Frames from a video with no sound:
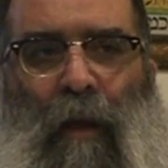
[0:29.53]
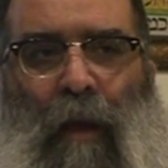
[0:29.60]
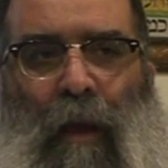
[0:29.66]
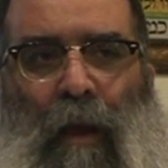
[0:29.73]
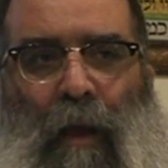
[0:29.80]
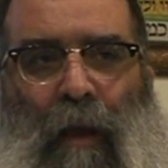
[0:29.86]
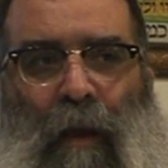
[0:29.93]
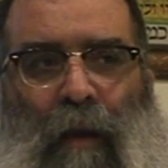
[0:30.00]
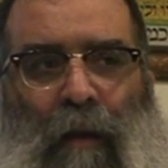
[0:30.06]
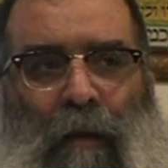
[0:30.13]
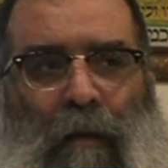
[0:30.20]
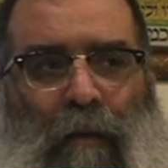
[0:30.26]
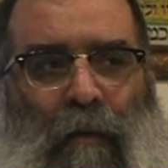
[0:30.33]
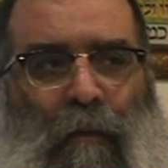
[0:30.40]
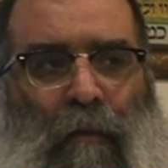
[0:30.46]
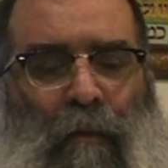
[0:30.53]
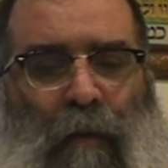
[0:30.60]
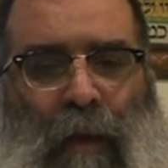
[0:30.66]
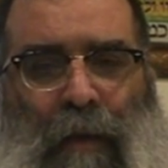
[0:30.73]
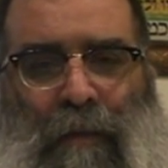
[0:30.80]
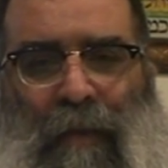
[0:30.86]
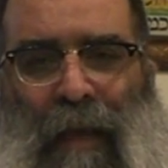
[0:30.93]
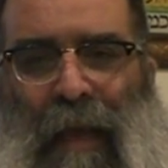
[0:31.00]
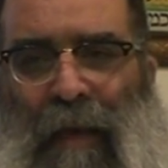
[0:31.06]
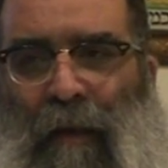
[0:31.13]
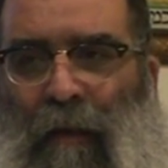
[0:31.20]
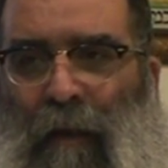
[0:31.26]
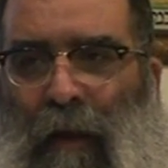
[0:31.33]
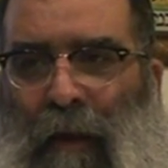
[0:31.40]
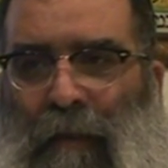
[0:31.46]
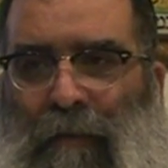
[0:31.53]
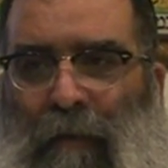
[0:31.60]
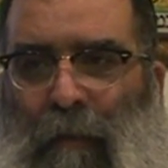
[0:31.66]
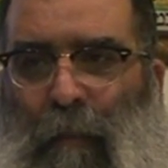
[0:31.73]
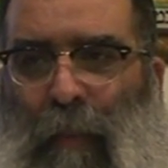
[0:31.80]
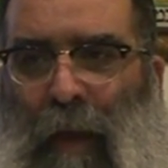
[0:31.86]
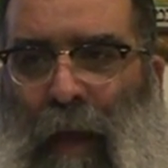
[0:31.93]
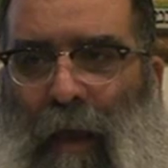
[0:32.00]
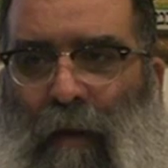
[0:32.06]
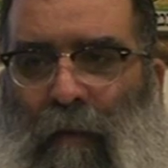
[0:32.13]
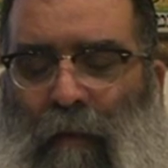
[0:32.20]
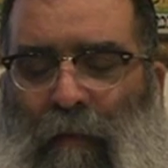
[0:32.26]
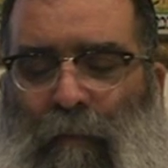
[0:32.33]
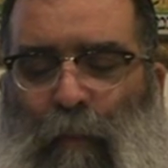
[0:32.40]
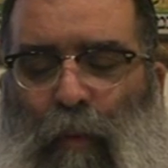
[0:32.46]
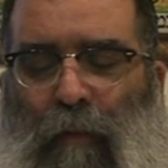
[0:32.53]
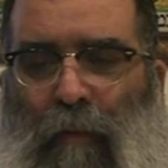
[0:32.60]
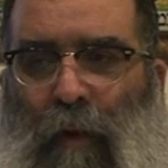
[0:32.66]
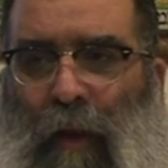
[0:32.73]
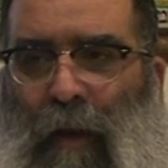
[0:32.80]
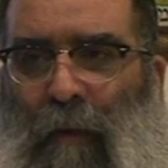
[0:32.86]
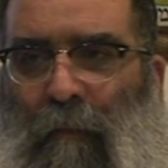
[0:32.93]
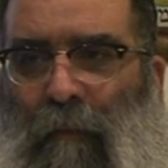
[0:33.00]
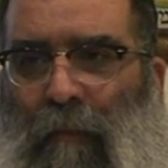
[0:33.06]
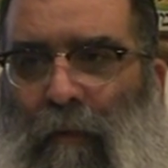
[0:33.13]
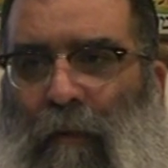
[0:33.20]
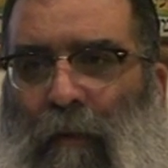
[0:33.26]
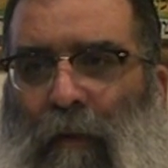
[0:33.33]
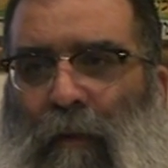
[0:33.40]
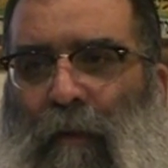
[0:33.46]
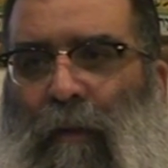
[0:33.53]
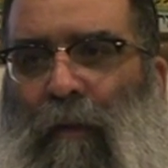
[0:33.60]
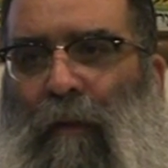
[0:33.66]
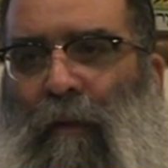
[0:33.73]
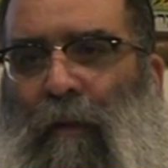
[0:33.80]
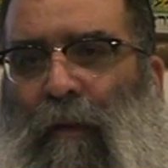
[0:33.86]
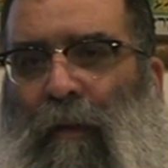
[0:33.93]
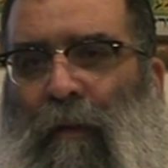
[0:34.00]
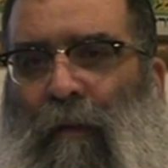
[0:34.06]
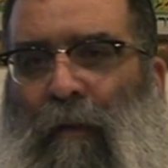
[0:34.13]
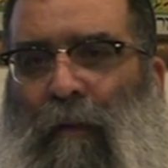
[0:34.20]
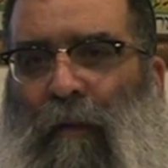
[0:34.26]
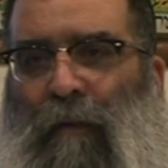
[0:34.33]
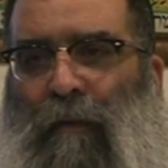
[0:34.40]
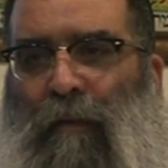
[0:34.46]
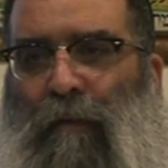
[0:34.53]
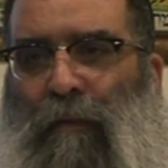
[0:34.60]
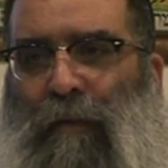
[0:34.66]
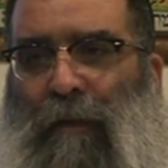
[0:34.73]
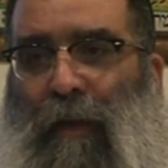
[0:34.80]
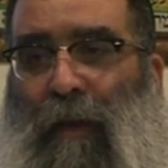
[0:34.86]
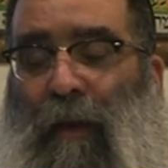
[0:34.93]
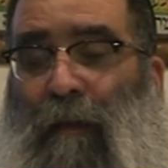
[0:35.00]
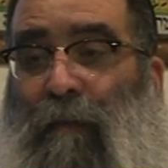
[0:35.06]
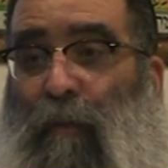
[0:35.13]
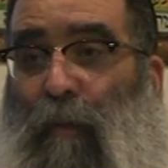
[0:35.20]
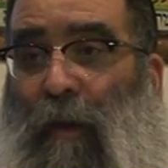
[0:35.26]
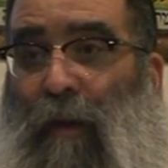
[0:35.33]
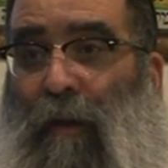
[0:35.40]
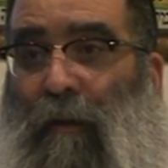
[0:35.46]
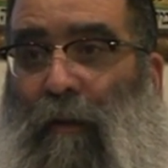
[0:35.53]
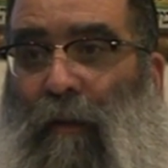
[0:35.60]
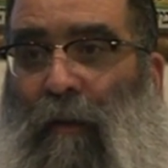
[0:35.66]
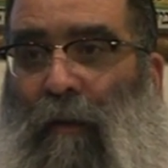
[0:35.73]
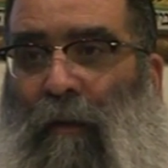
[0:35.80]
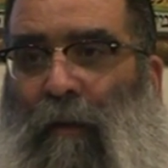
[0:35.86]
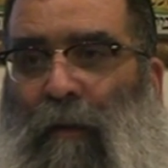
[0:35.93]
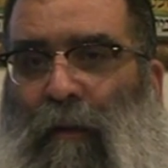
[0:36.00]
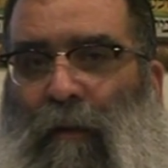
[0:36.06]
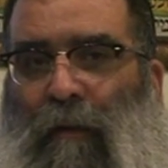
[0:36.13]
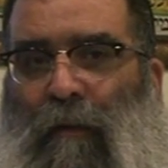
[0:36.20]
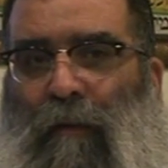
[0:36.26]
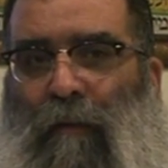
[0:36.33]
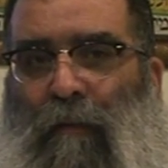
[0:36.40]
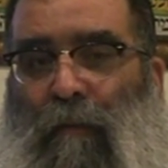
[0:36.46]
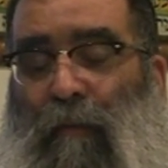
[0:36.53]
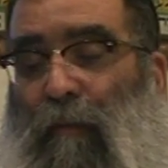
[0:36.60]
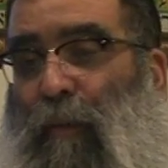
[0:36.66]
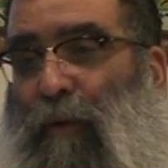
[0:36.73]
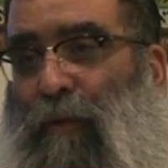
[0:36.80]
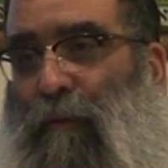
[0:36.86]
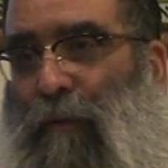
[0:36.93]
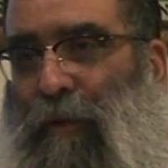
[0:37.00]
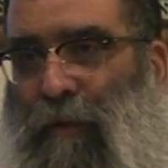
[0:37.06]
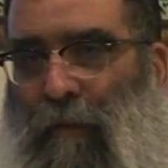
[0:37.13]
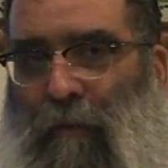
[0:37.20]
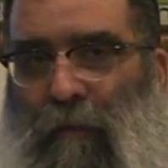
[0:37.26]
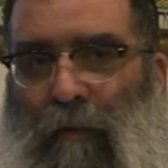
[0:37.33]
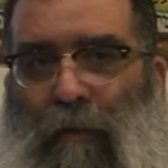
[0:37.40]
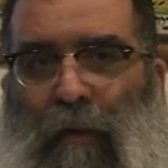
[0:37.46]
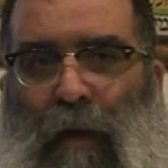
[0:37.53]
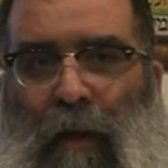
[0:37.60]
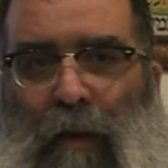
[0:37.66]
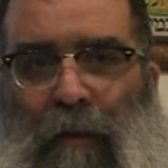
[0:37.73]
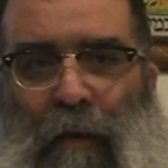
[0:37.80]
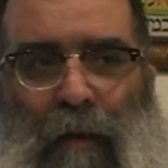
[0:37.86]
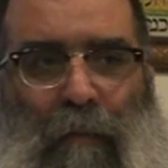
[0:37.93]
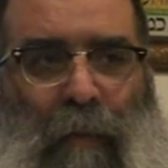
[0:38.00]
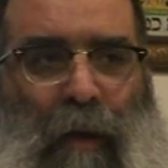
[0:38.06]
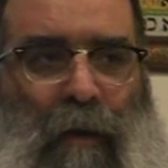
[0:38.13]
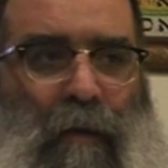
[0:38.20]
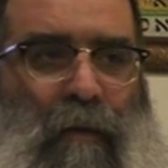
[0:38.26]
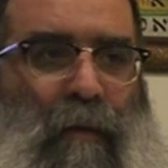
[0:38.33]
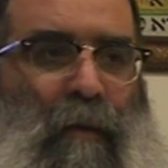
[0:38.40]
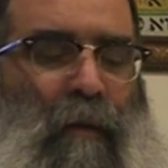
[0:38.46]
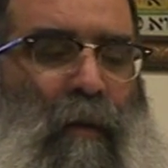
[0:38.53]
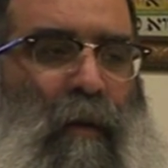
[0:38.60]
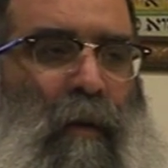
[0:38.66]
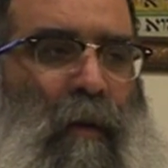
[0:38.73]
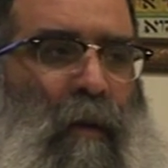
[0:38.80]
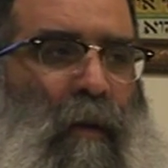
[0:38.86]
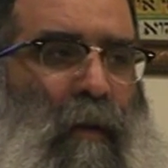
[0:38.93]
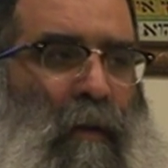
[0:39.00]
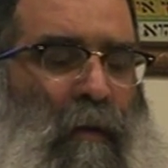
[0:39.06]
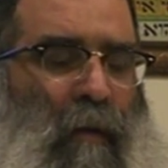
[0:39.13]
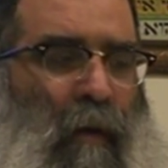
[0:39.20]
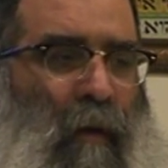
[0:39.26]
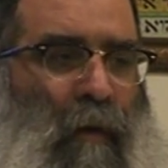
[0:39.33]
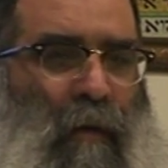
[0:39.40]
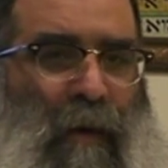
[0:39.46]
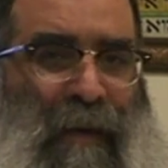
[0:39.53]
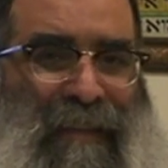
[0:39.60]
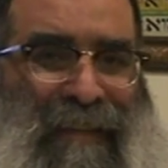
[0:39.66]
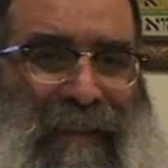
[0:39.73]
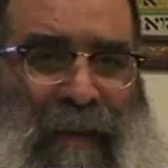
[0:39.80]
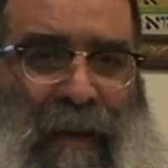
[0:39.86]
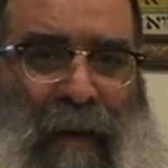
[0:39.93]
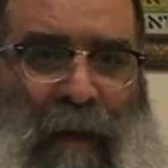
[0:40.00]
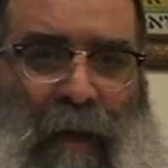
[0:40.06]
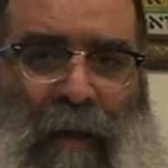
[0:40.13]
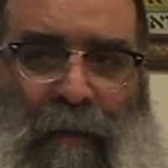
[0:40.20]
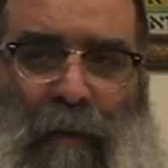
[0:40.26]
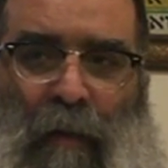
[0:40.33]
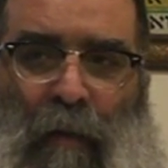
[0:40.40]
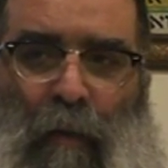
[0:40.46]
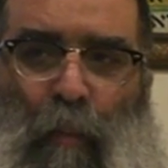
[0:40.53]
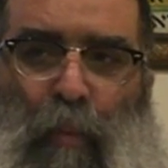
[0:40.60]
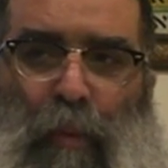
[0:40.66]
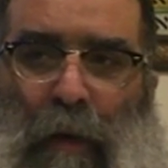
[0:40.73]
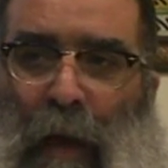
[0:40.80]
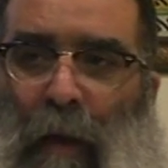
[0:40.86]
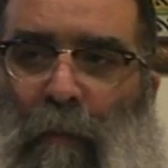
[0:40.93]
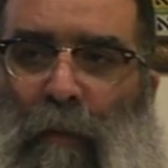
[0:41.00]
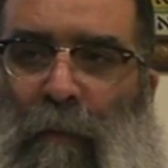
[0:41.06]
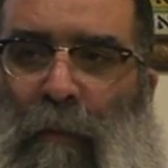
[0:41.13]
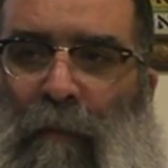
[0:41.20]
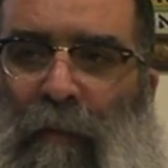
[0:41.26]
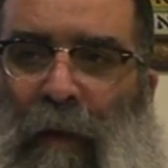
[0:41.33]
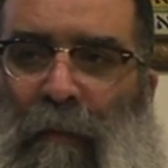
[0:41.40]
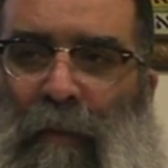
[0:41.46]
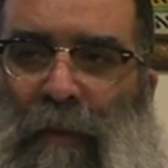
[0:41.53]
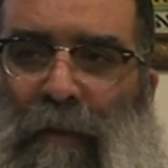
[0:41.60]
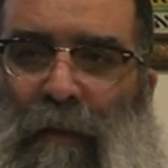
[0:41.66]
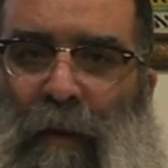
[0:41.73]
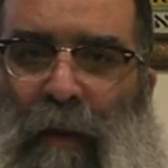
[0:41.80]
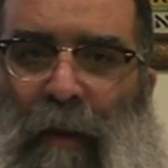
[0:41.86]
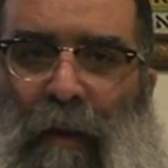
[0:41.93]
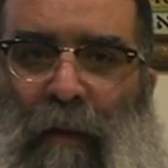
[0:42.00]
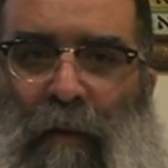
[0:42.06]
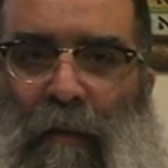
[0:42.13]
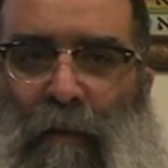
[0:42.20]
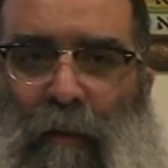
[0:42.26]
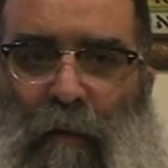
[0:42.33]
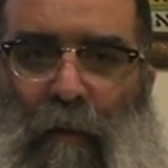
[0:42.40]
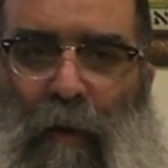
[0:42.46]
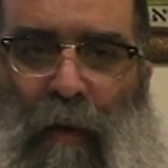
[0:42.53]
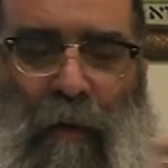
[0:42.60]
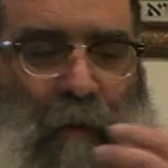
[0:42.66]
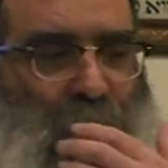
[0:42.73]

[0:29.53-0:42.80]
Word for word: And let's analyze the pattern of Purim in order to see if we could learn, which we should, anything about it. The whole gezerah, the whole problem of Am Yisrael during